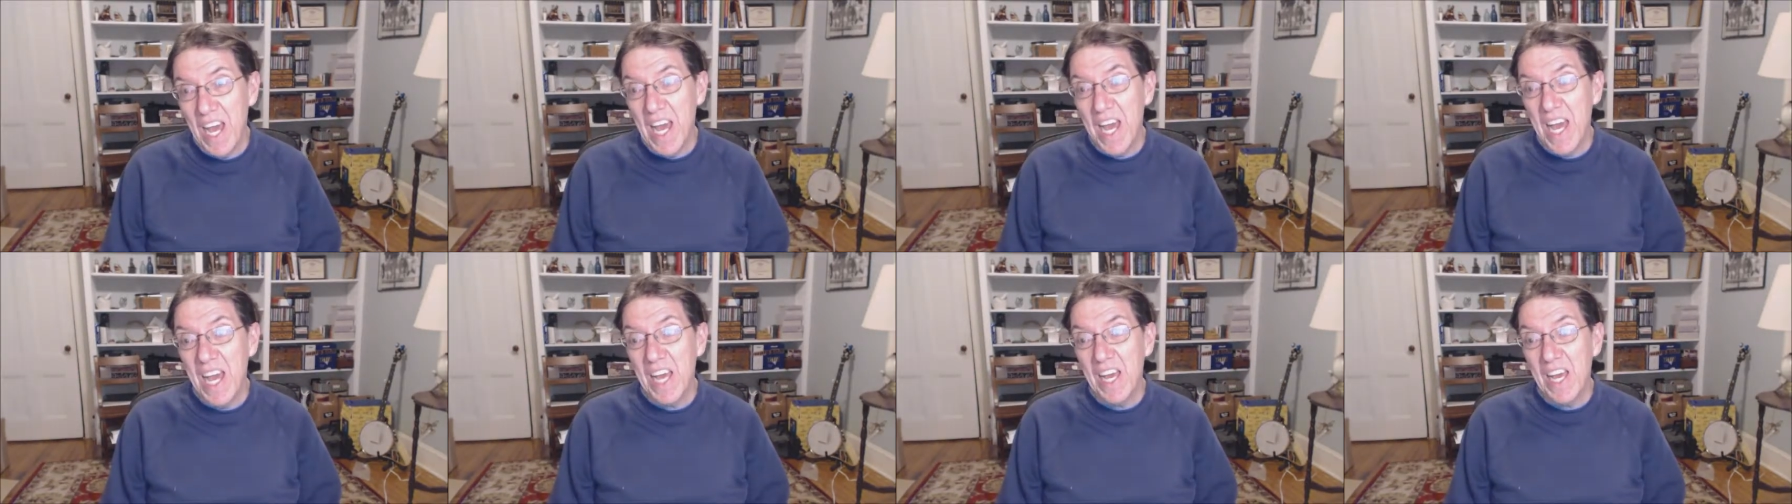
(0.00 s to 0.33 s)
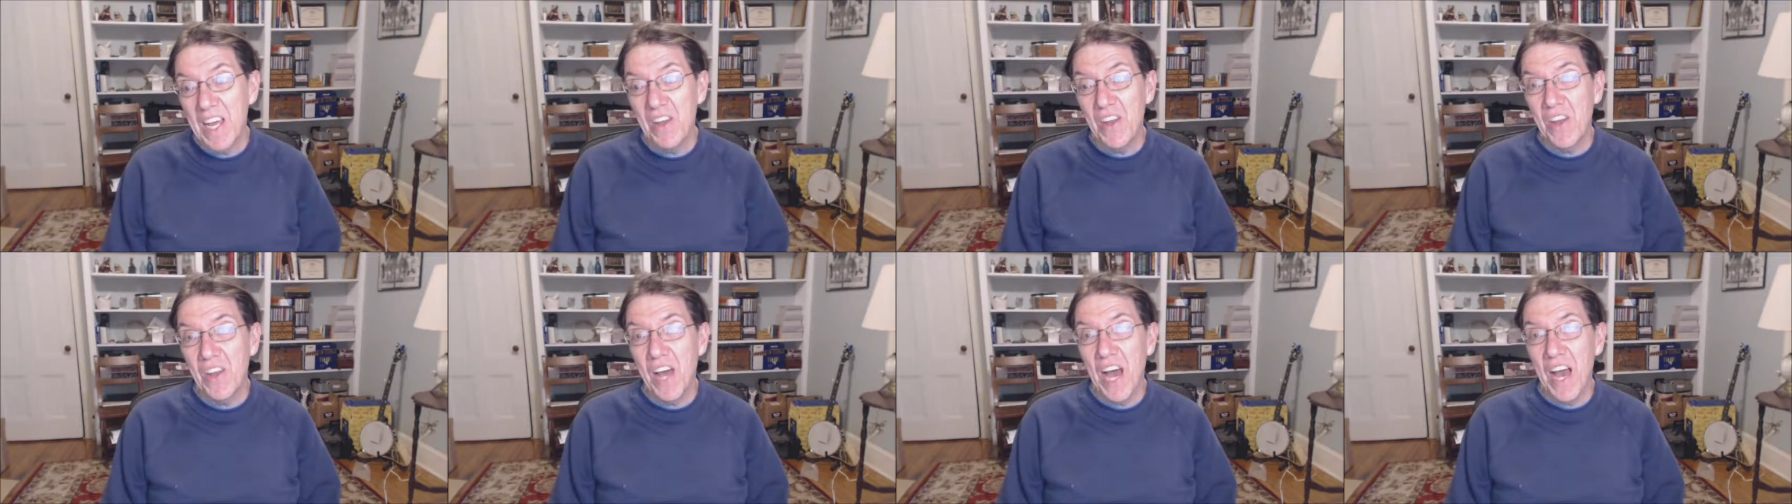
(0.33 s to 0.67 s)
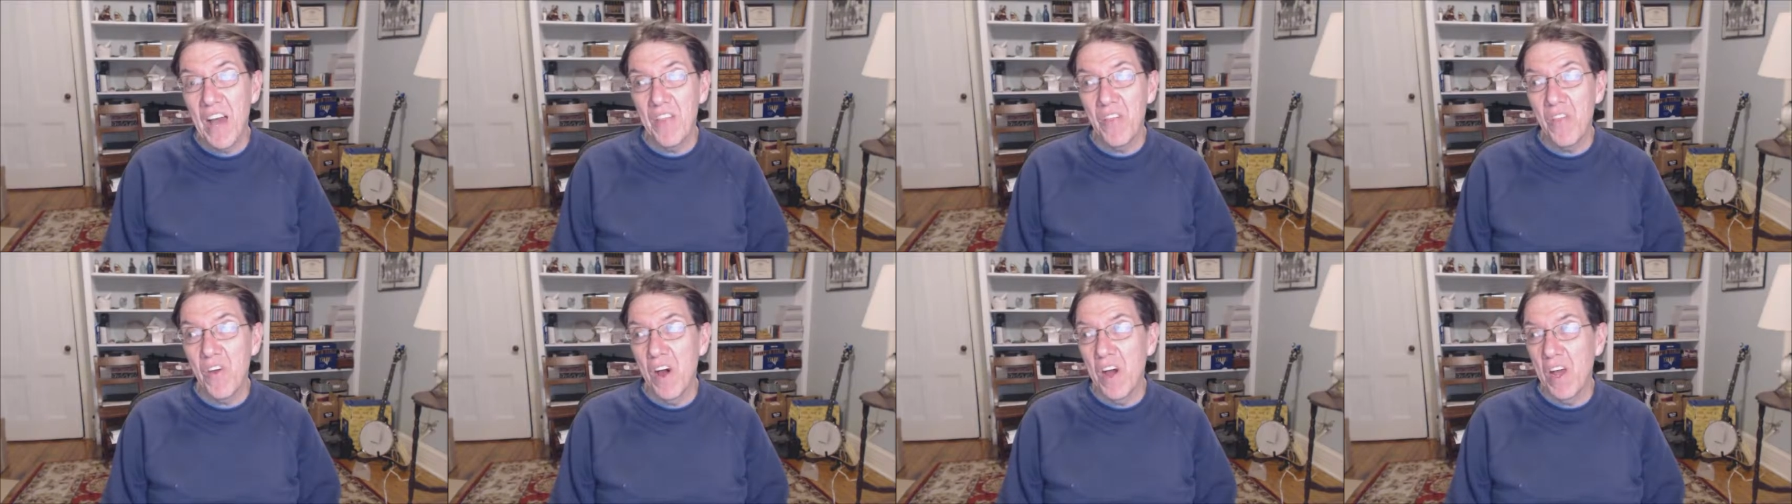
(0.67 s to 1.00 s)
And
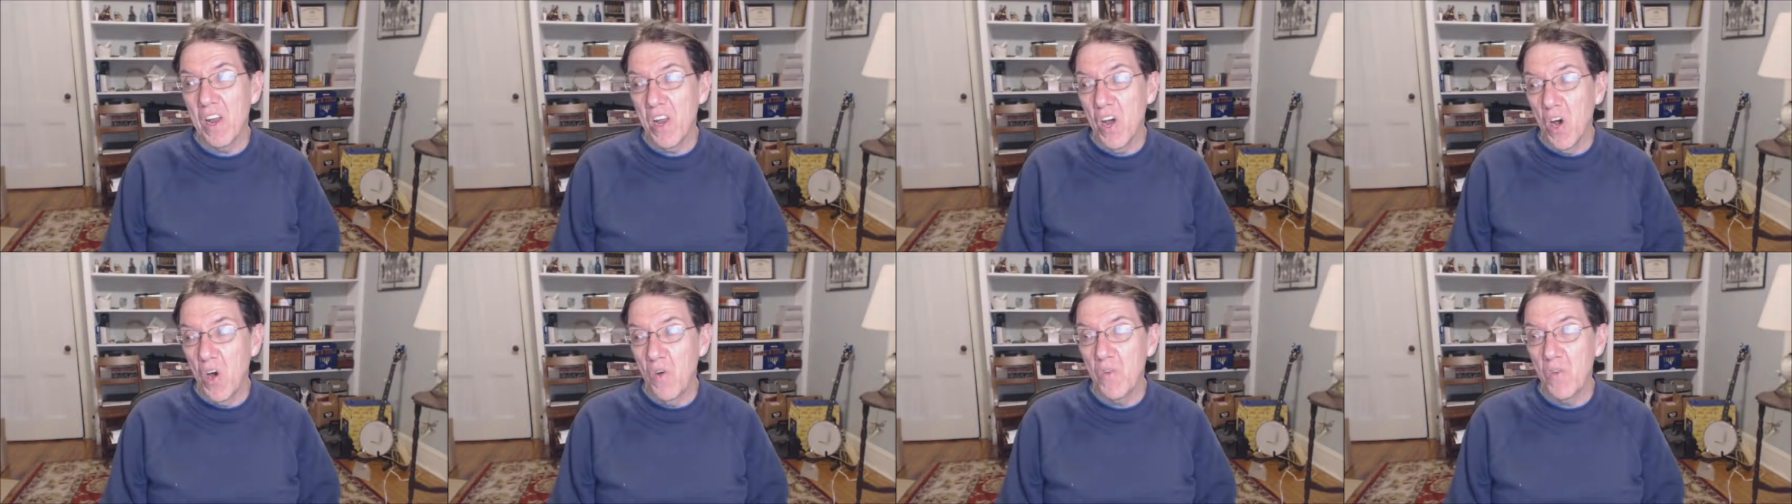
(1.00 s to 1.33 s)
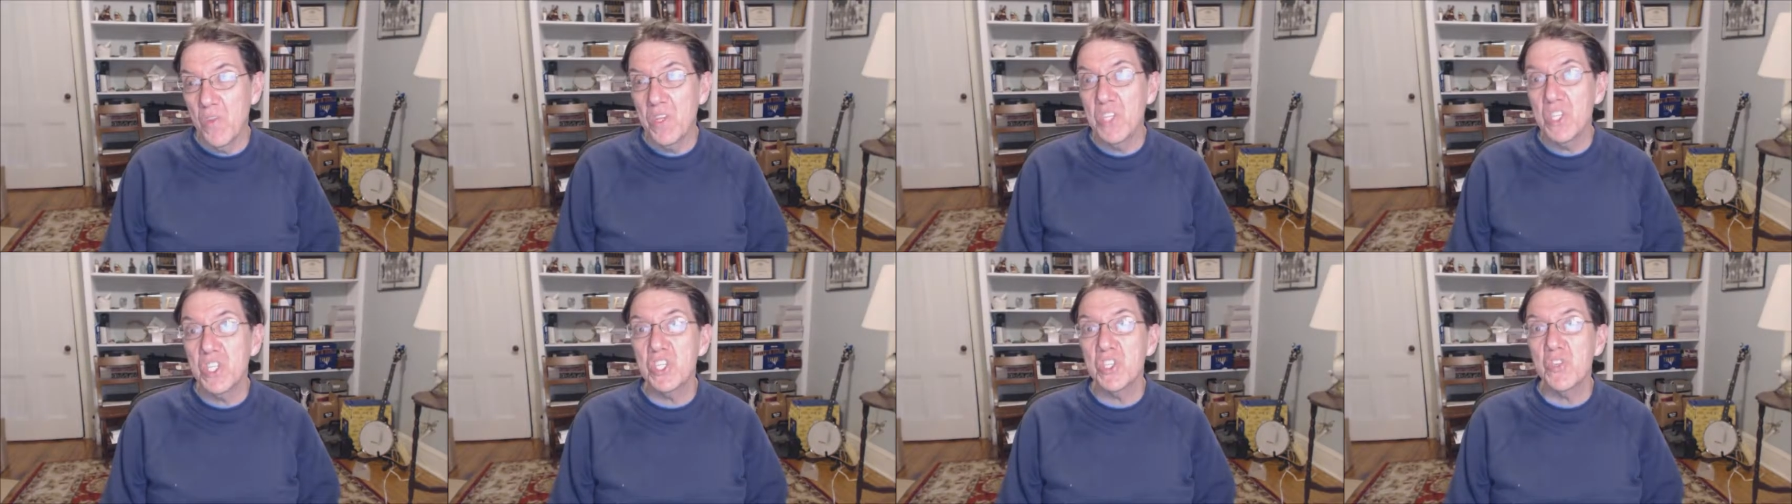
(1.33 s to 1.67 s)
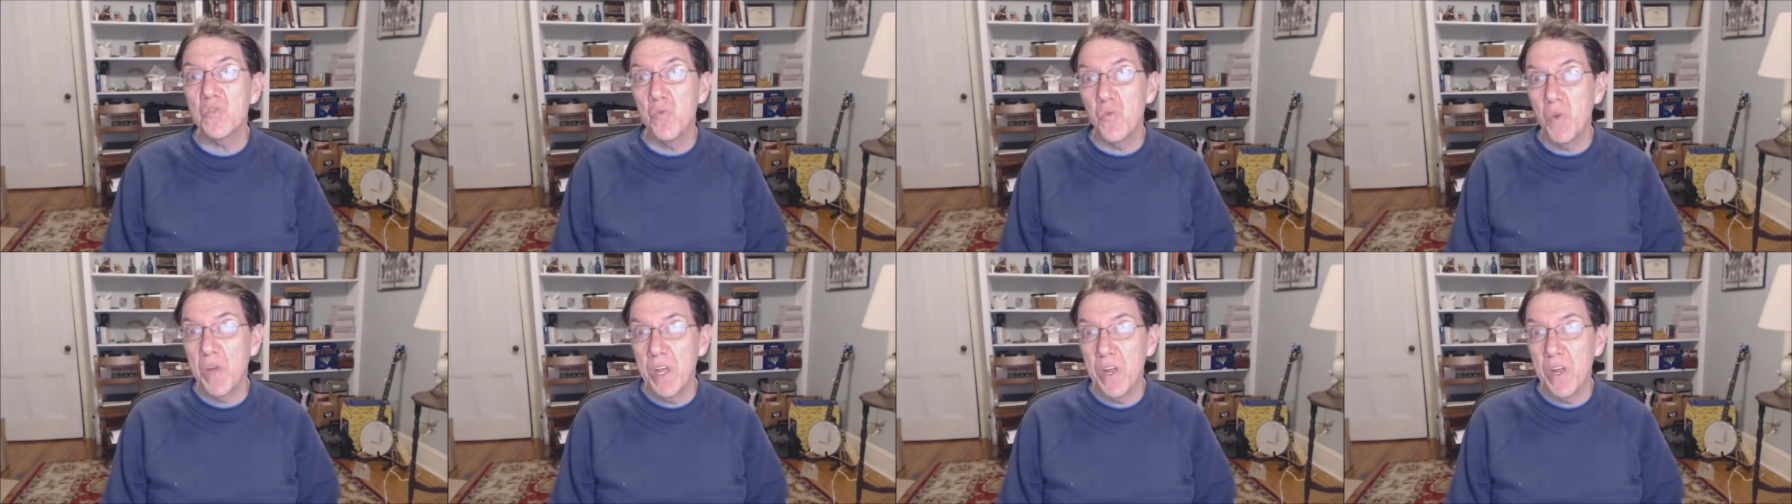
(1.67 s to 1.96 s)
I thought, Oh, this is